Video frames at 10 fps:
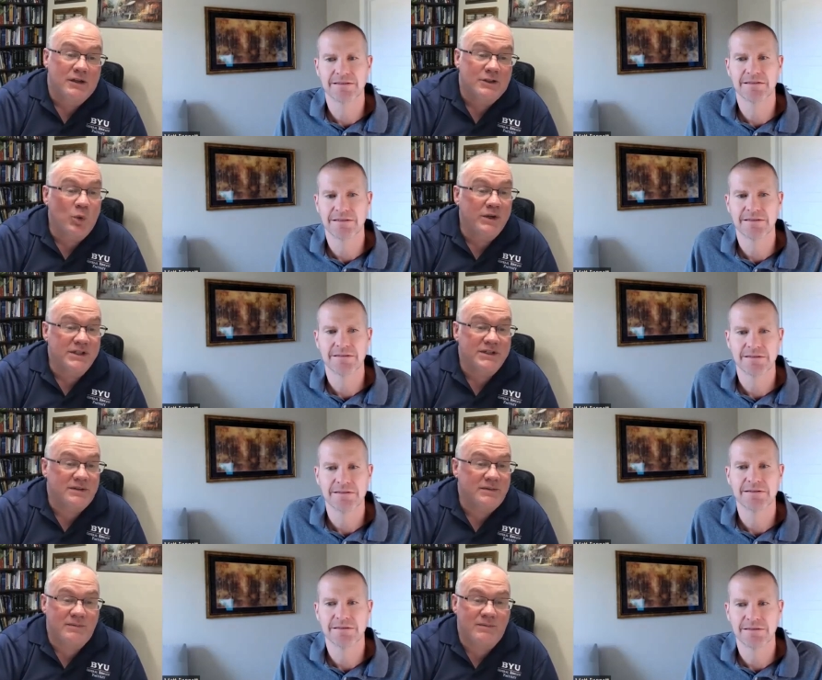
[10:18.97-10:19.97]
Speaker 1: so we're
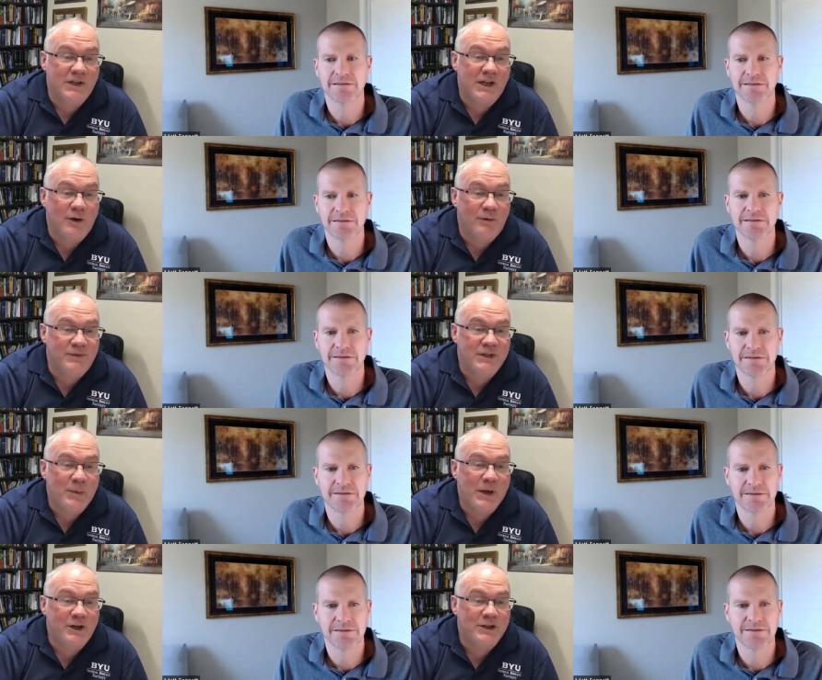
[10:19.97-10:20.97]
just you know
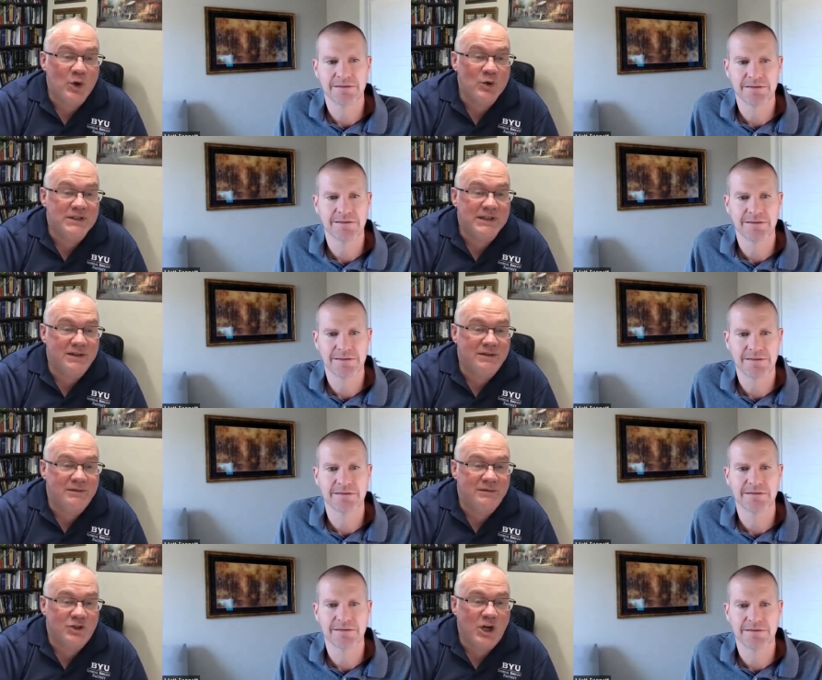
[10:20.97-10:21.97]
dipping our toes
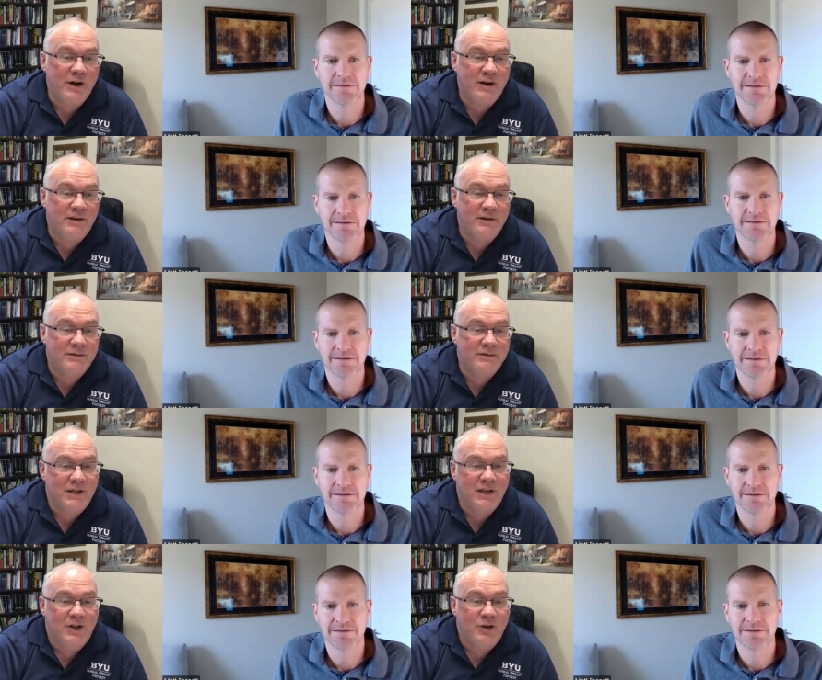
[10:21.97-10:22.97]
in charting
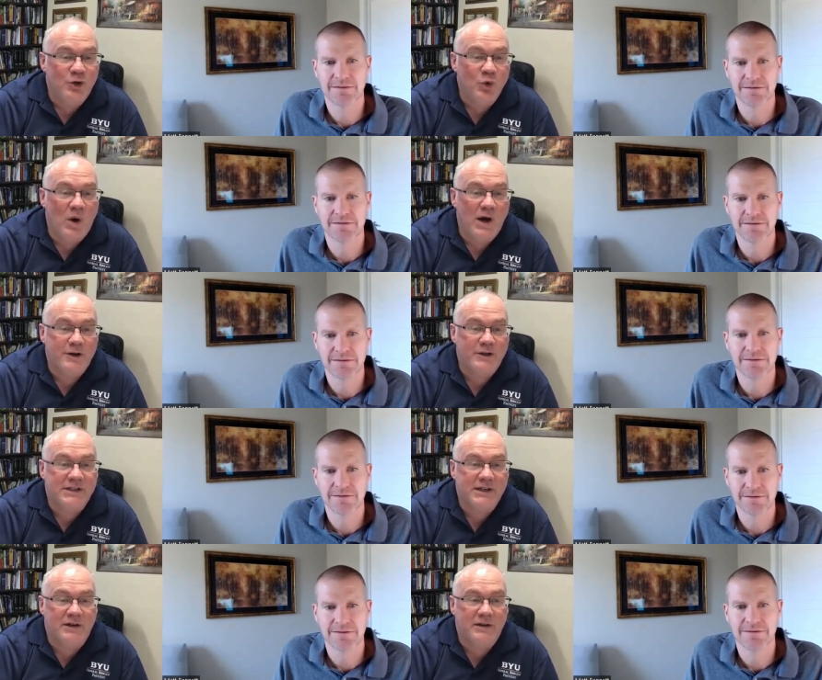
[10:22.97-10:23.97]
new
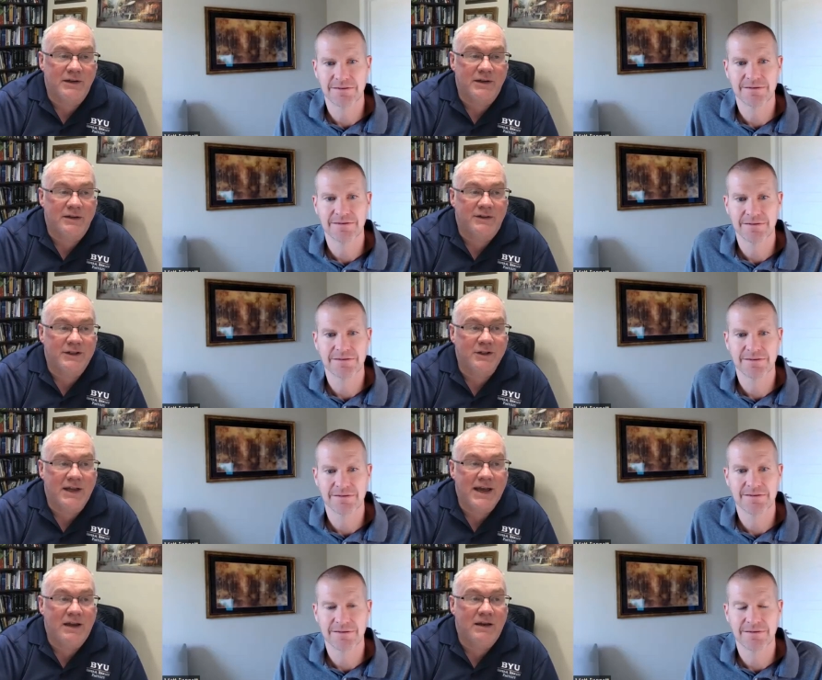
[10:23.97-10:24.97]
waters here The to
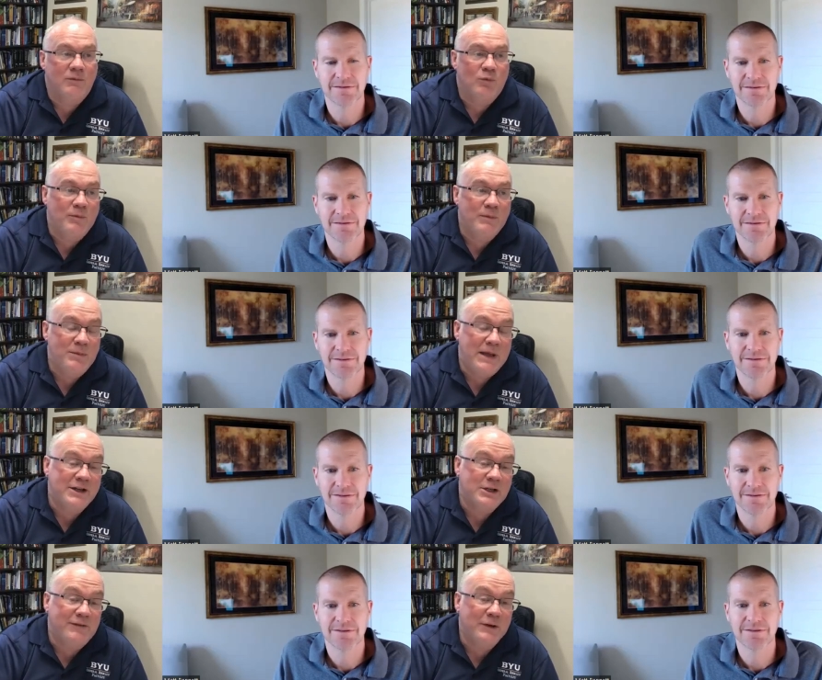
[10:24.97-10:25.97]
look at well maybe
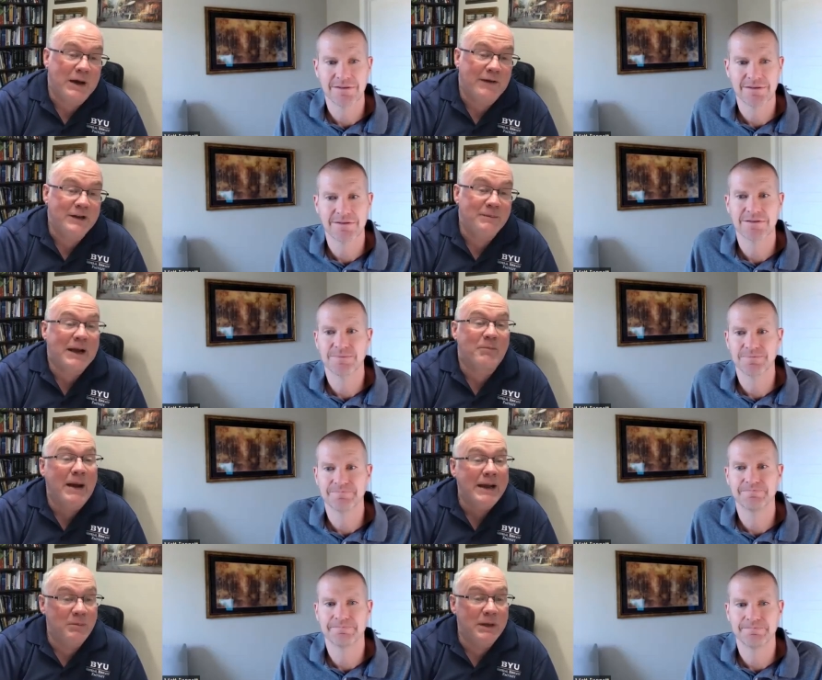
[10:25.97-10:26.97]
hrv biofeedback
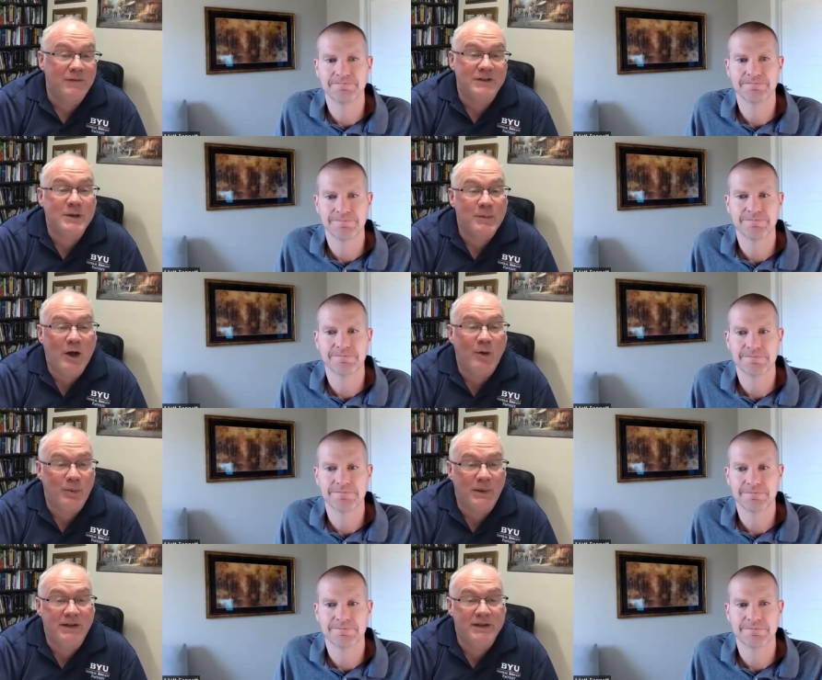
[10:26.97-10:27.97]
might be of some
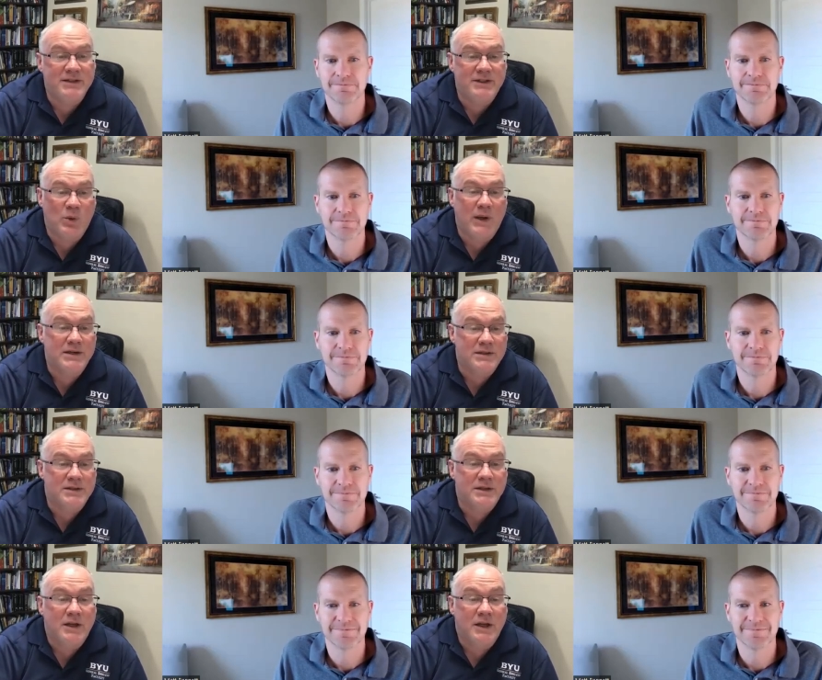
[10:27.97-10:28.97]
help in these
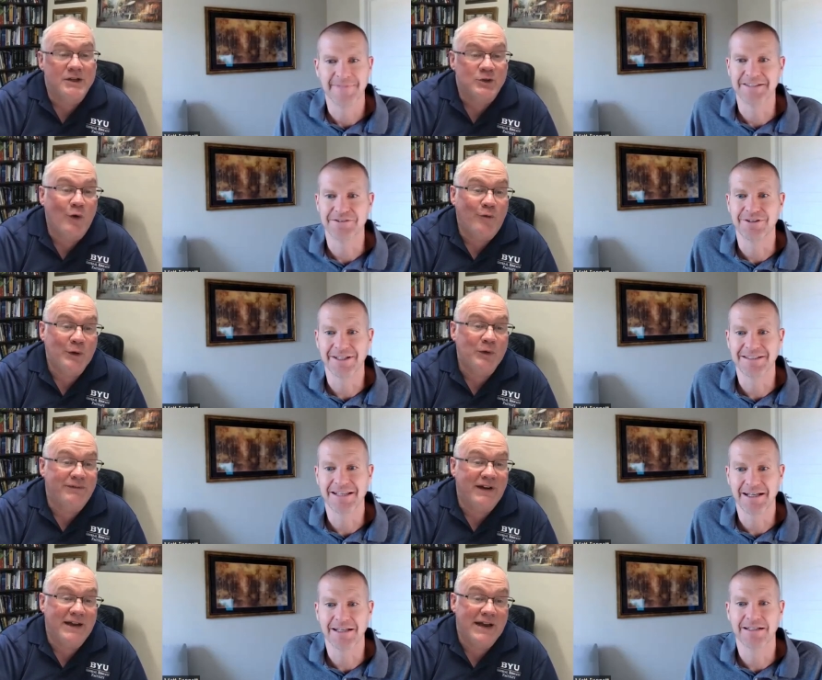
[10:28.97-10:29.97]
situations That's so hopefully we'll
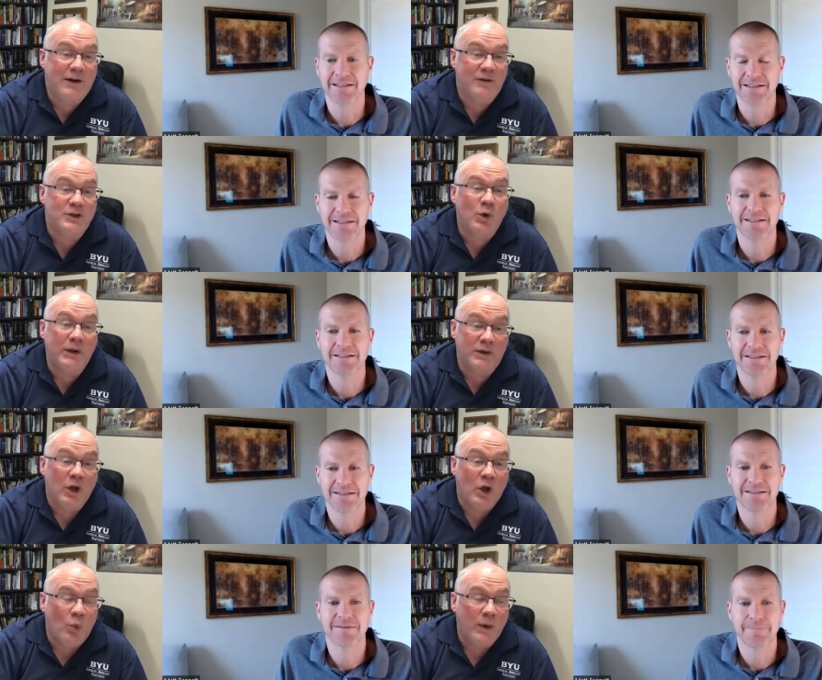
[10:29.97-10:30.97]
find out so with
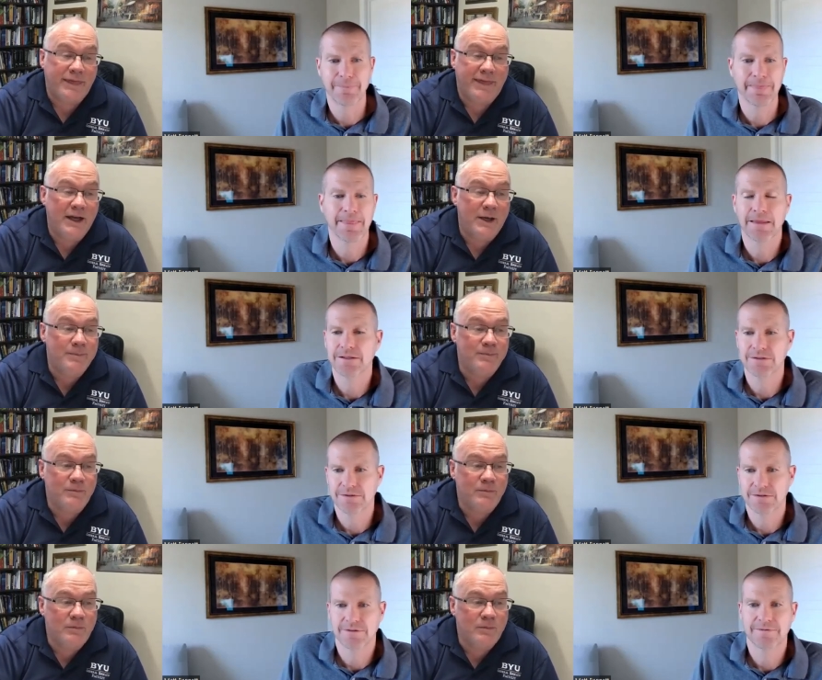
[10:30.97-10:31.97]
with
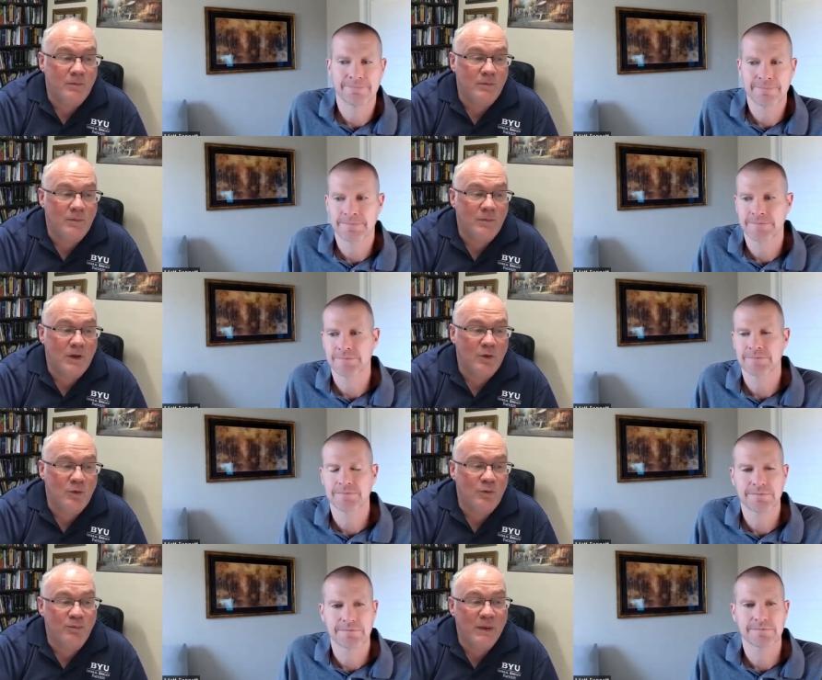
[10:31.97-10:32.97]
um
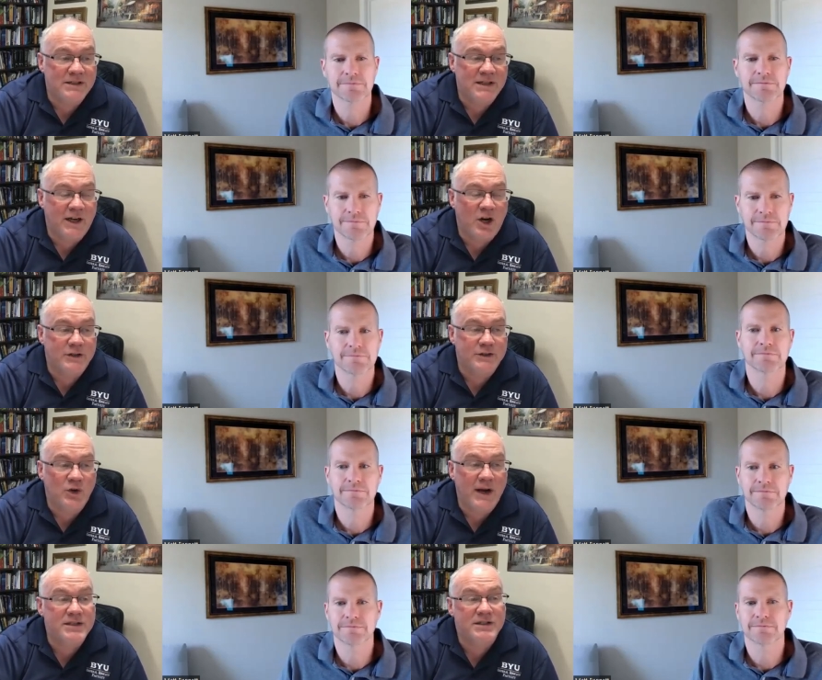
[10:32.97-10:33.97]
mentioned
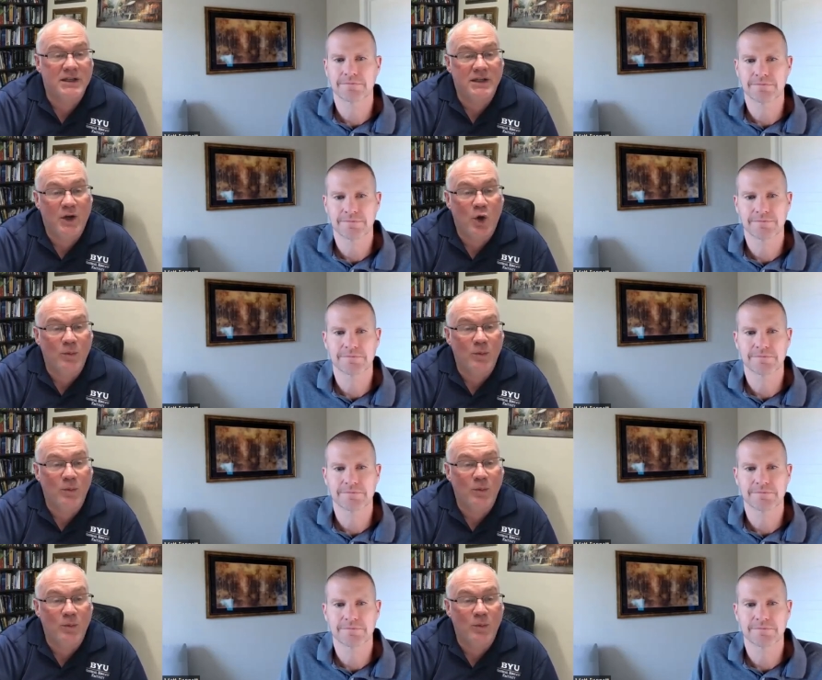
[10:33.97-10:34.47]
incarceration and